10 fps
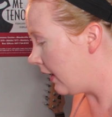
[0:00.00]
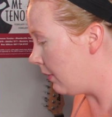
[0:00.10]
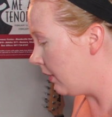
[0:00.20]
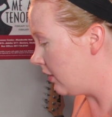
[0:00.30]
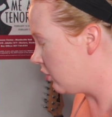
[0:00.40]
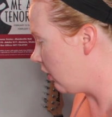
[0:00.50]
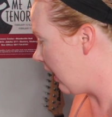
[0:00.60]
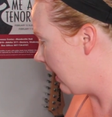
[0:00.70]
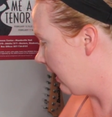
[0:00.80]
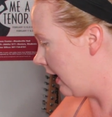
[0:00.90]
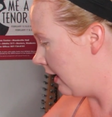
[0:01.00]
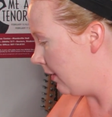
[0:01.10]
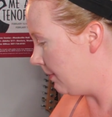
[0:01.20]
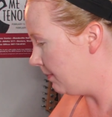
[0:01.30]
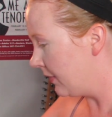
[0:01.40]
that I want to try,
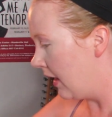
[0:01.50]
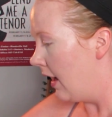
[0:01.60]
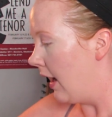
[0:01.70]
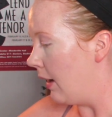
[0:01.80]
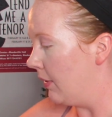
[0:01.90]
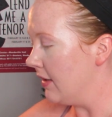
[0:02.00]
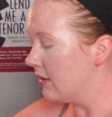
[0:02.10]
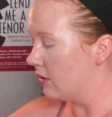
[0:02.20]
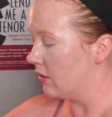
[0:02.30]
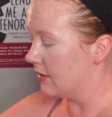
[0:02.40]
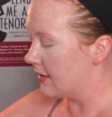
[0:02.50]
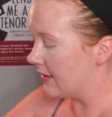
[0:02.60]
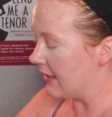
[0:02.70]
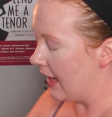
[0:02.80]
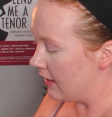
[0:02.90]
I want to
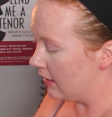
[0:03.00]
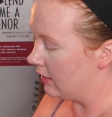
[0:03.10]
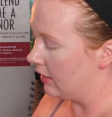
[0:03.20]
set,